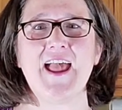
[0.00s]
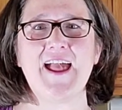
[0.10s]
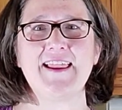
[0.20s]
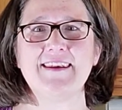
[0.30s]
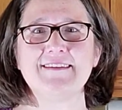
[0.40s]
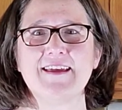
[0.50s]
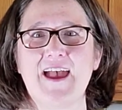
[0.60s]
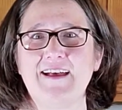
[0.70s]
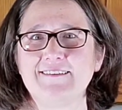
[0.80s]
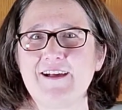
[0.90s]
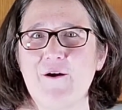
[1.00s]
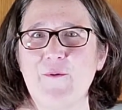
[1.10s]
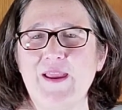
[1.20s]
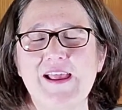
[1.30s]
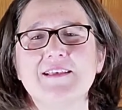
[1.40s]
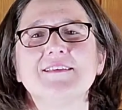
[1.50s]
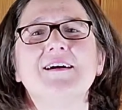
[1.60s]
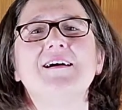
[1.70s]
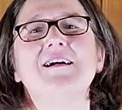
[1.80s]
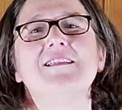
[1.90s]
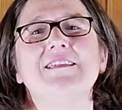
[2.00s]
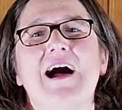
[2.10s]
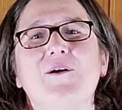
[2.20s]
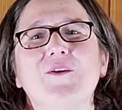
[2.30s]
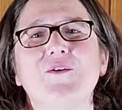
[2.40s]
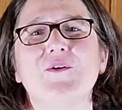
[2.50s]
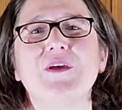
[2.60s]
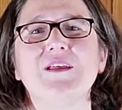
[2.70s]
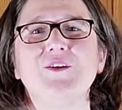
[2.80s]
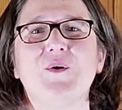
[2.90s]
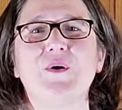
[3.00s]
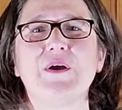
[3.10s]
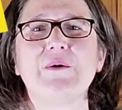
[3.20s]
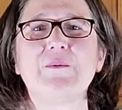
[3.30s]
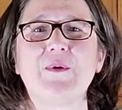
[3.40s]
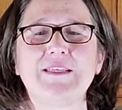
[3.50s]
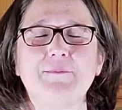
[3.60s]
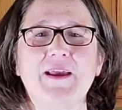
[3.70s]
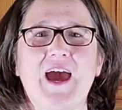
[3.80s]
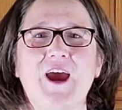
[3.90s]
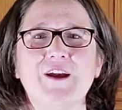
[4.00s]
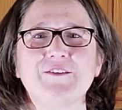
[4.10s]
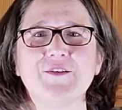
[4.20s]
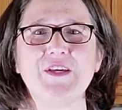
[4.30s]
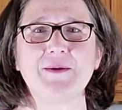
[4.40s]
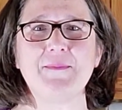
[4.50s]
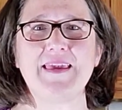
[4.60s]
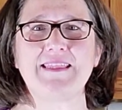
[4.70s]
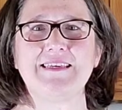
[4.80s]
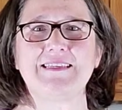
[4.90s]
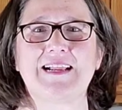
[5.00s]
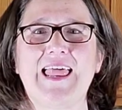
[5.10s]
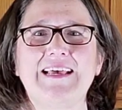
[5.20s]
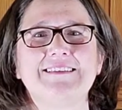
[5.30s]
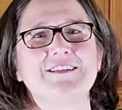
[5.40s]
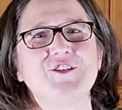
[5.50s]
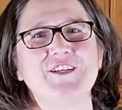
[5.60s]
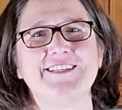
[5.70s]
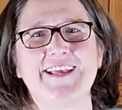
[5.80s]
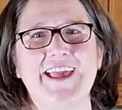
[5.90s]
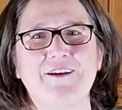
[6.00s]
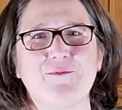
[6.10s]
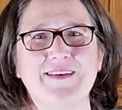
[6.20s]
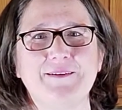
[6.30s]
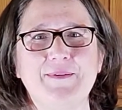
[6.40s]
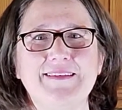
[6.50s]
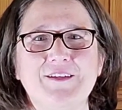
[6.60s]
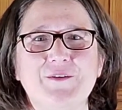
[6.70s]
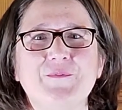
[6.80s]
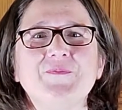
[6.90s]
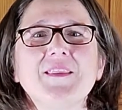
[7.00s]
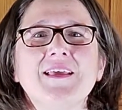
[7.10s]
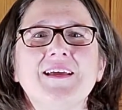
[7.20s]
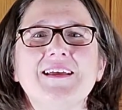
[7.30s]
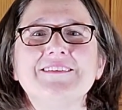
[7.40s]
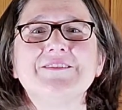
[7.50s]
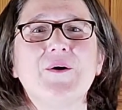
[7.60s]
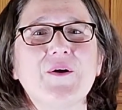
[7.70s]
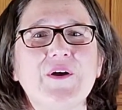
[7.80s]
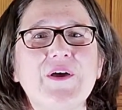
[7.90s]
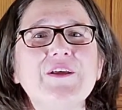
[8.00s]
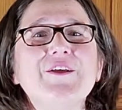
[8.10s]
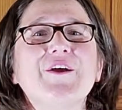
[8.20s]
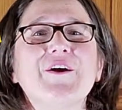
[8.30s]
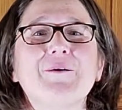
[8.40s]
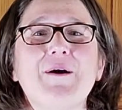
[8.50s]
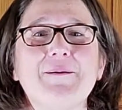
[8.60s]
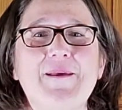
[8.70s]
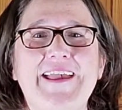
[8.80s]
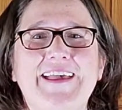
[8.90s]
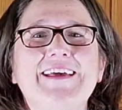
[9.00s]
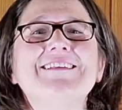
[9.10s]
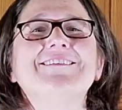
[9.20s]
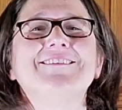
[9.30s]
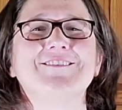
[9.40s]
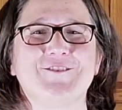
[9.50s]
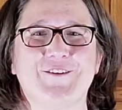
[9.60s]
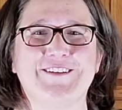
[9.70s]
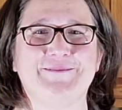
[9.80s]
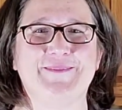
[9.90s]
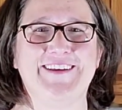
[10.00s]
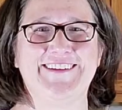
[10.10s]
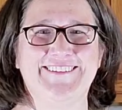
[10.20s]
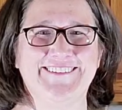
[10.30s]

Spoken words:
And as always, download your recipe card so you can make this classic cheesecake recipe too. It's so good, you're going to want to make it, trust me.